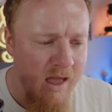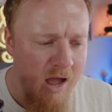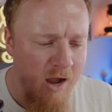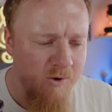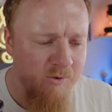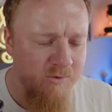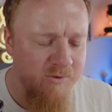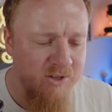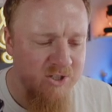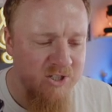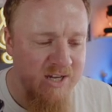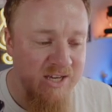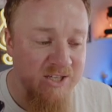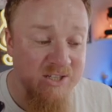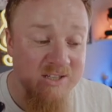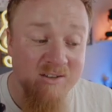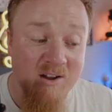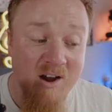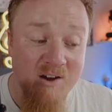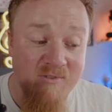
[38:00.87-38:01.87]
I can also change
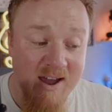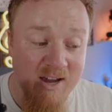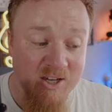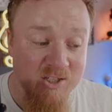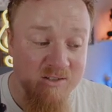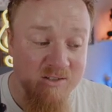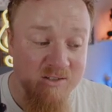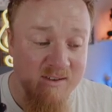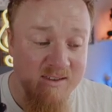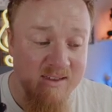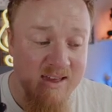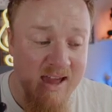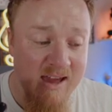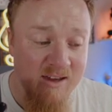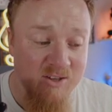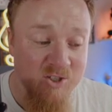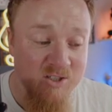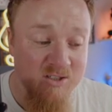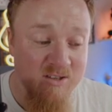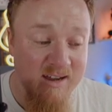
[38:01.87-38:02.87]
the direction of the
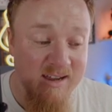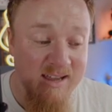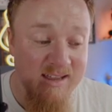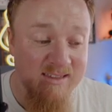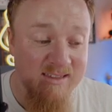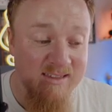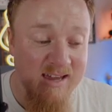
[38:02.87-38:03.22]
text, just like in